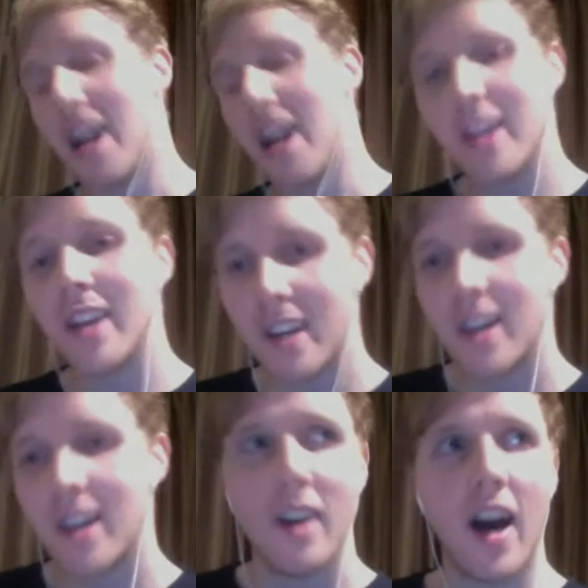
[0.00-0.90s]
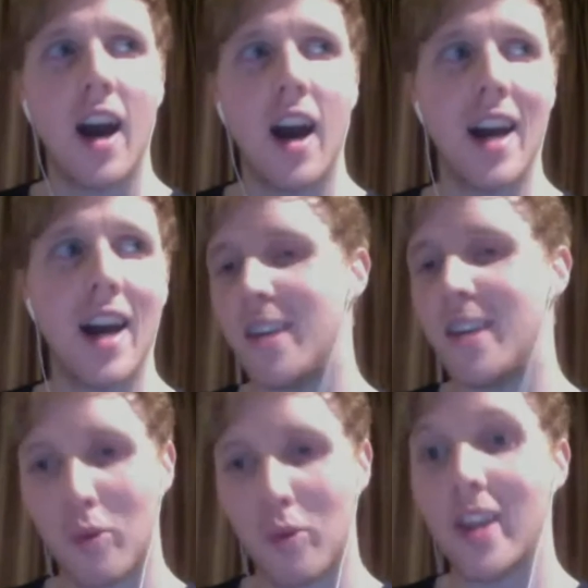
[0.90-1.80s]
And I think as a team,
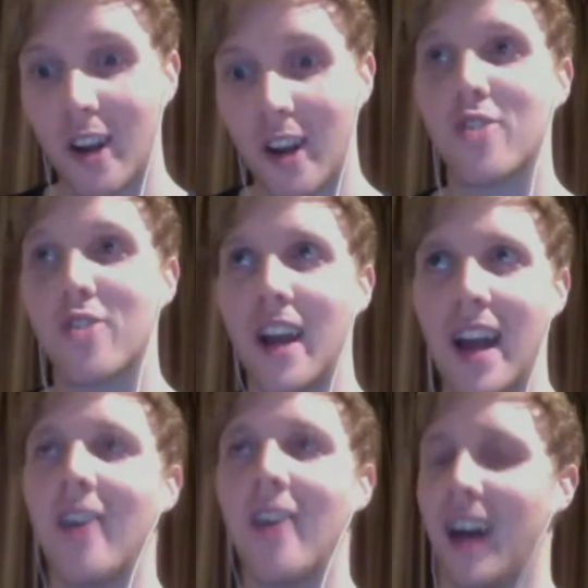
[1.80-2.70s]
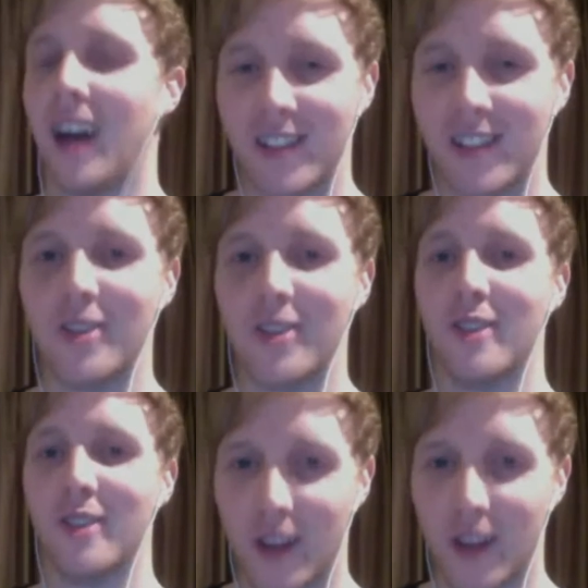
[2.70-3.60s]
we're really hitting our stride now. I think it's really,
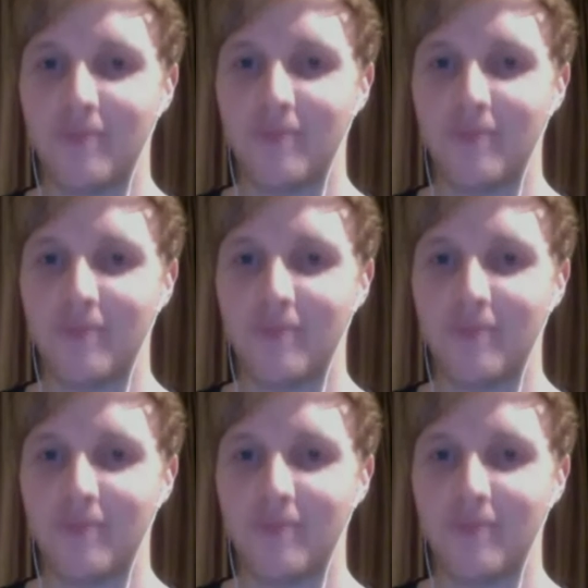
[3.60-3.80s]
really fun.